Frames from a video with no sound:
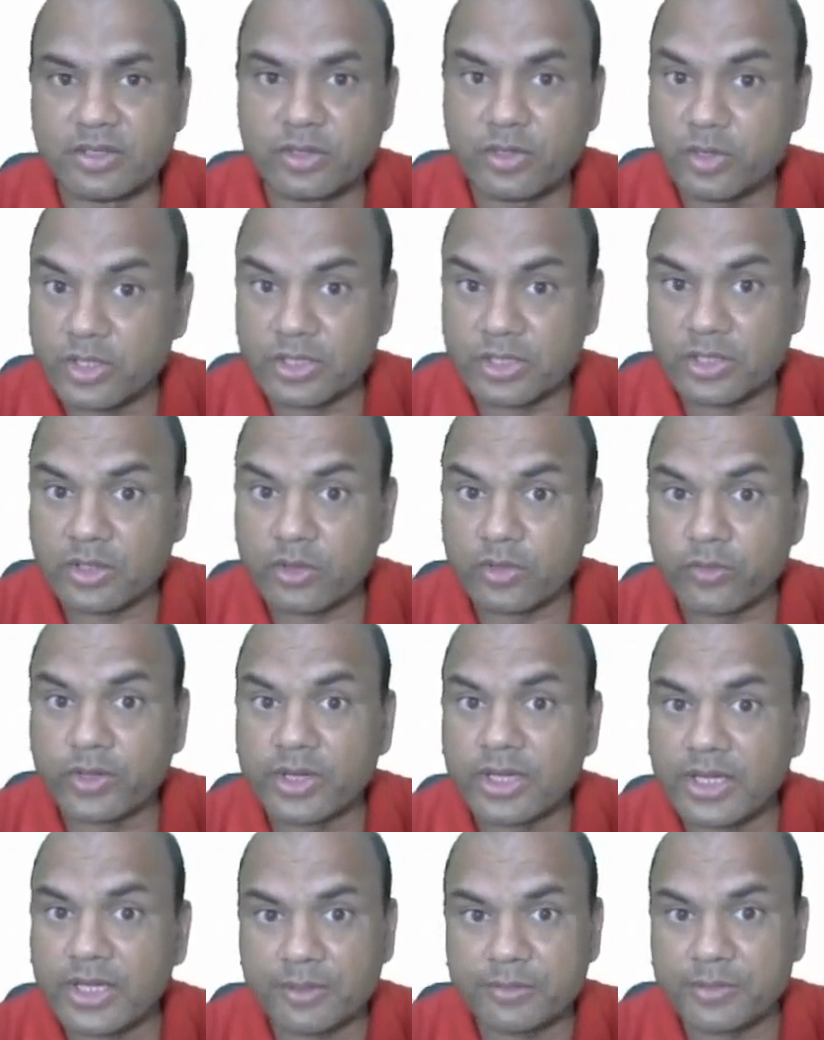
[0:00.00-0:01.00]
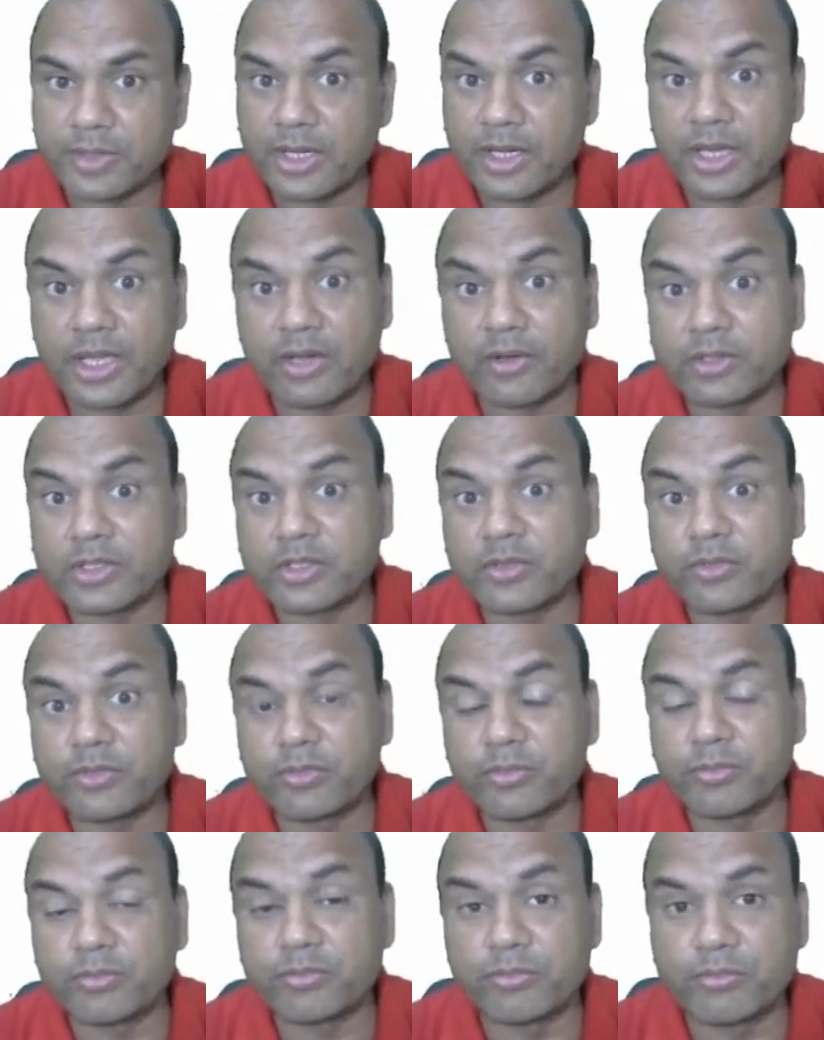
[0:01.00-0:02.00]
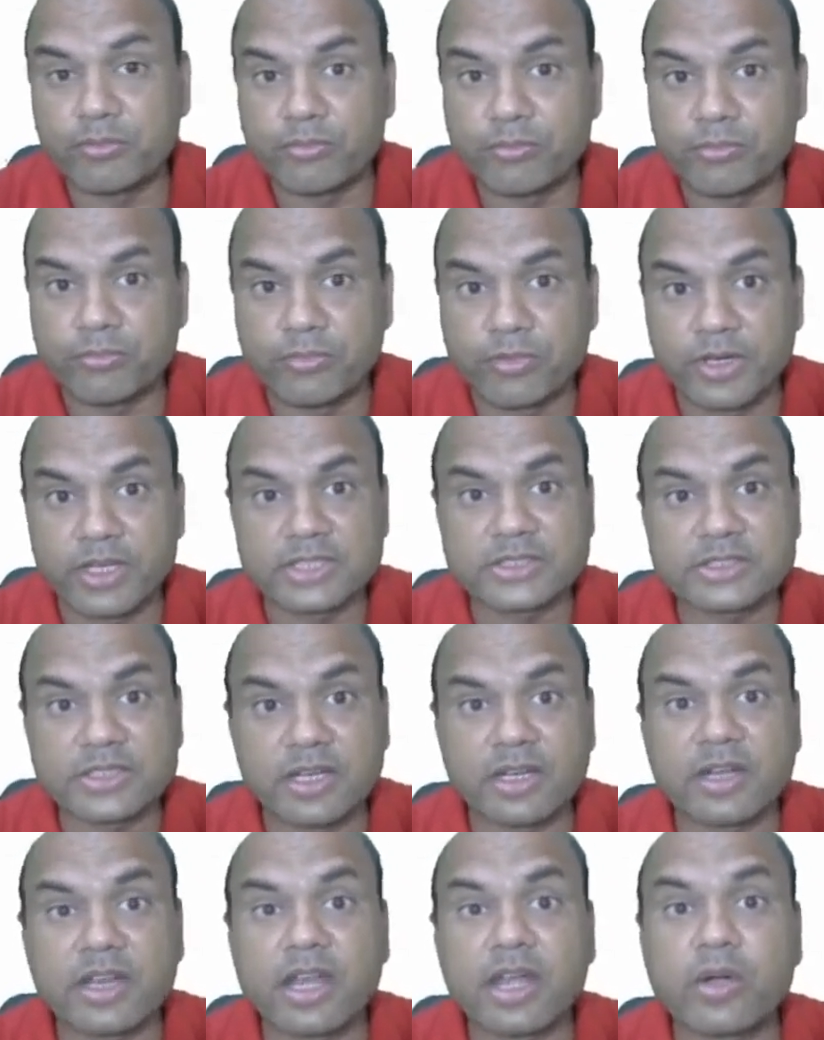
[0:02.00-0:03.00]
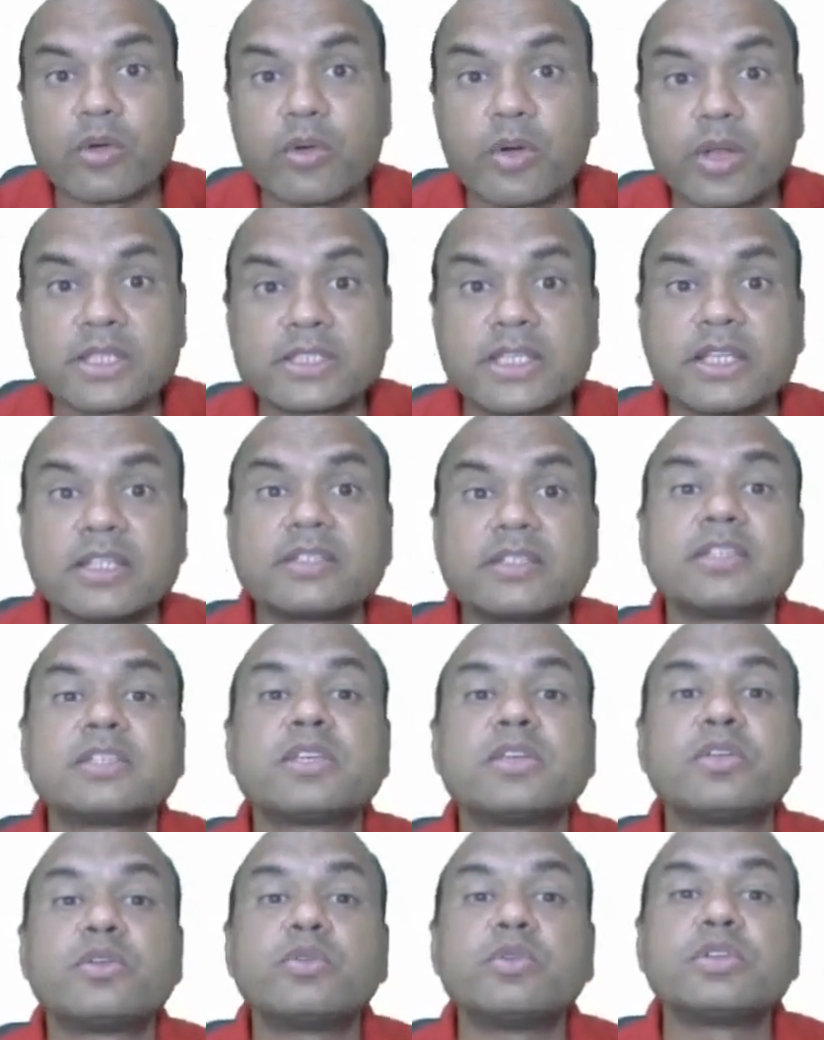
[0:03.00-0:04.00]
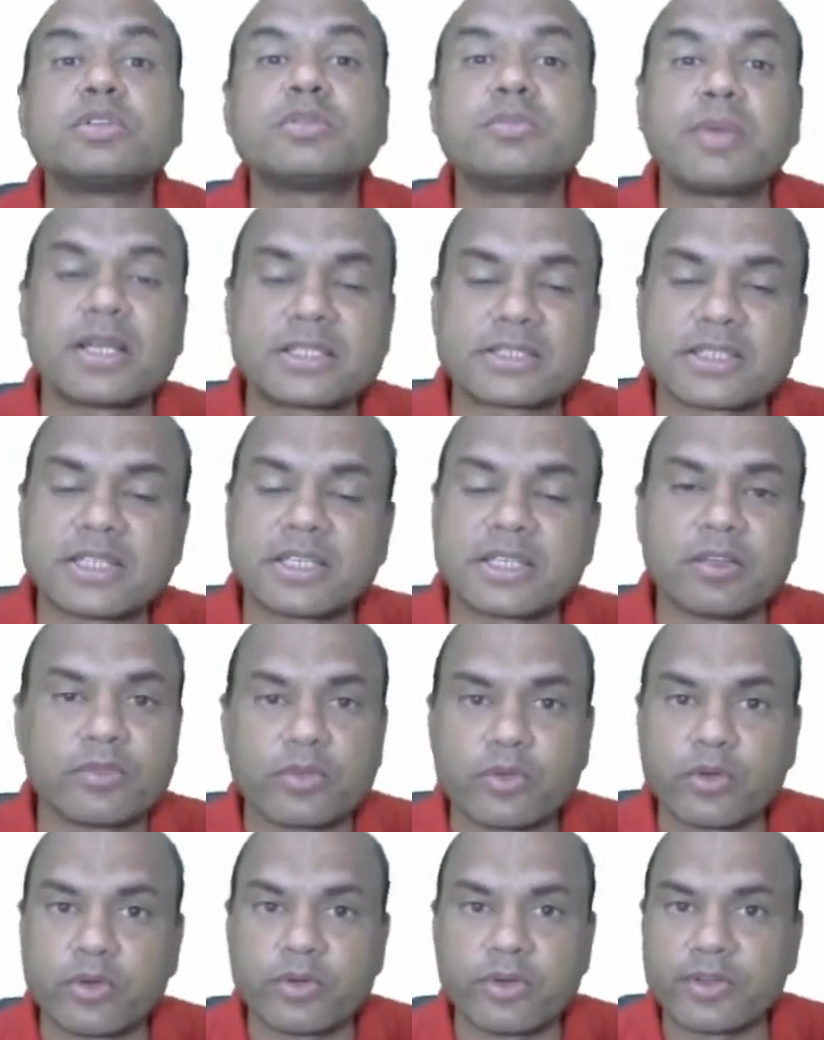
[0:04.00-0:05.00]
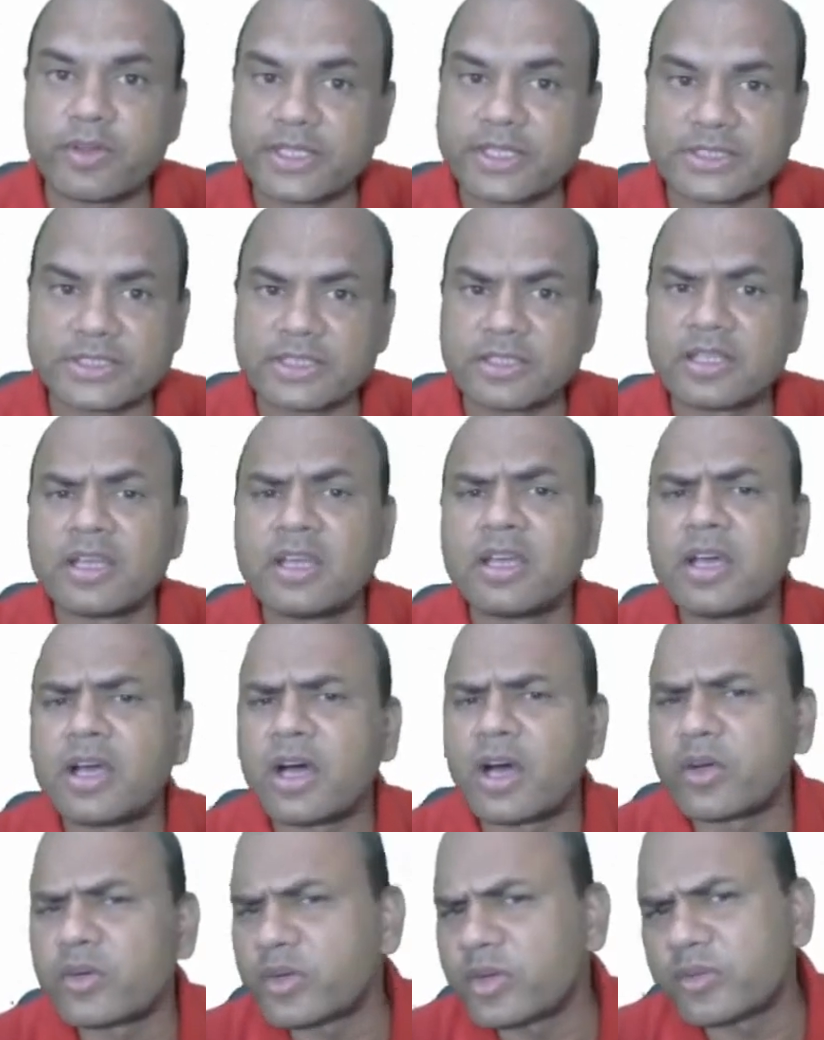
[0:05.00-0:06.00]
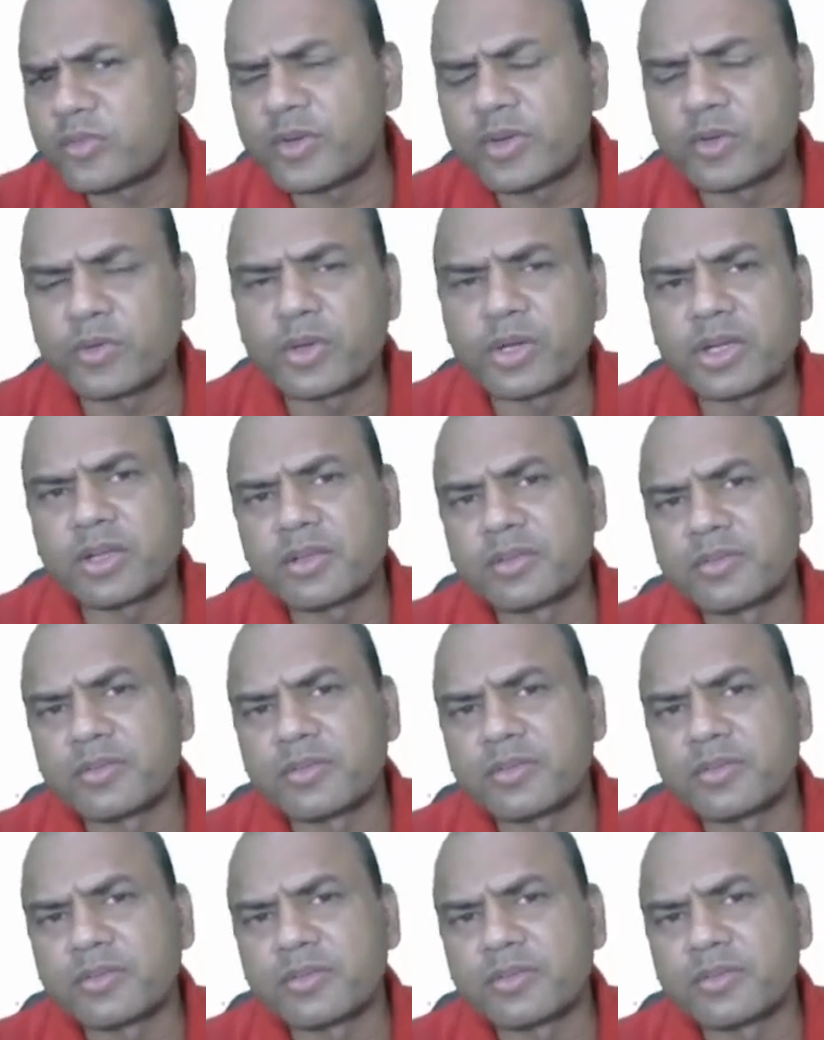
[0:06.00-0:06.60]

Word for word: during the COVID time, India was the first country to design such a huge mass scale of COVID vaccine. How did we do it?